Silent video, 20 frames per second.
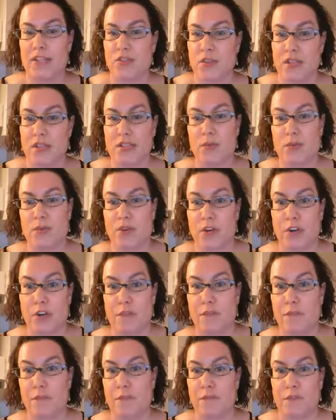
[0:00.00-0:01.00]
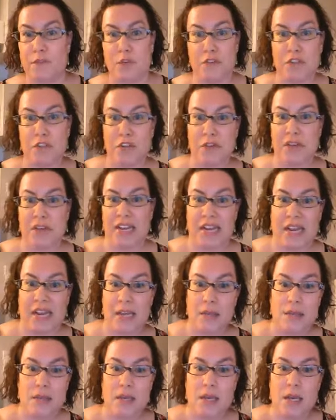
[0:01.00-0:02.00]
So that's where your food that you're
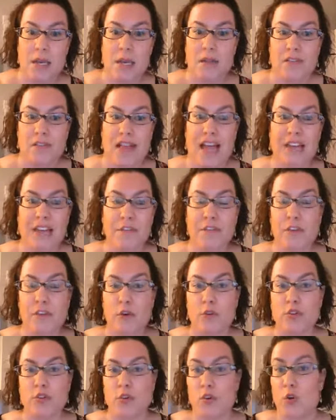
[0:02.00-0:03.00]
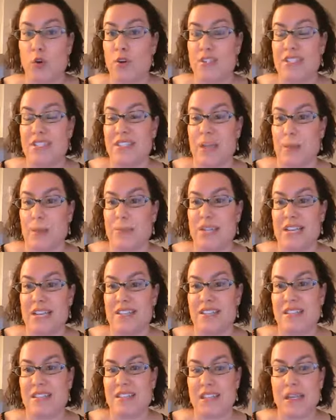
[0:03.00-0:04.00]
eating, landfilled, or of course dumped
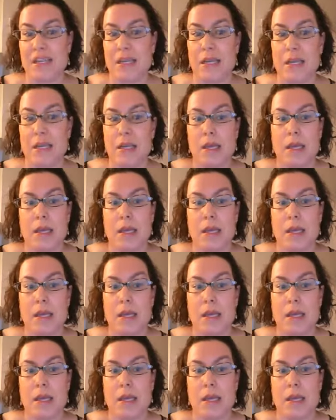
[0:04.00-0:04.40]
at sea.